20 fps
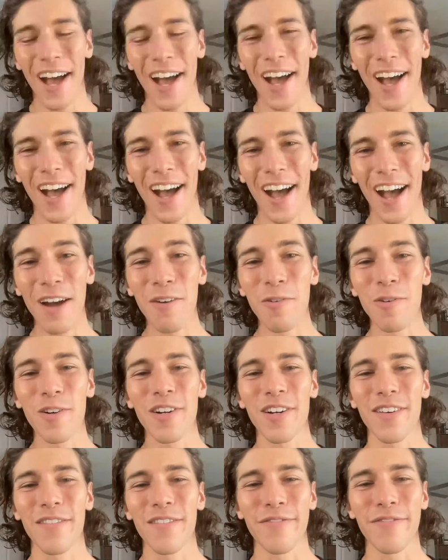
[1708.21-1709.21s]
I will
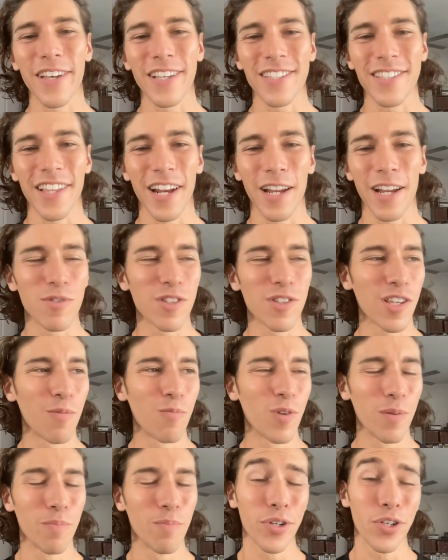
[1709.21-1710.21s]
confess that I'm
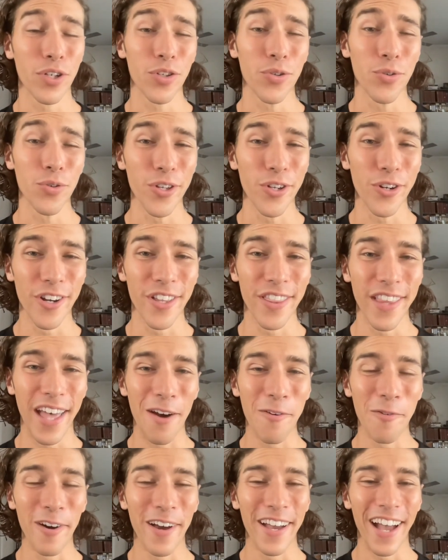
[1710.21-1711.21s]
somewhat peculiar in that
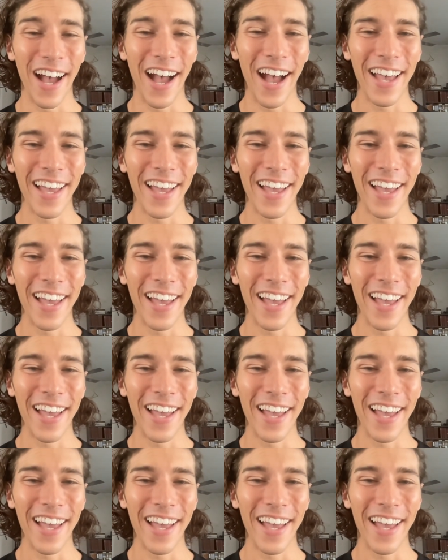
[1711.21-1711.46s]
way.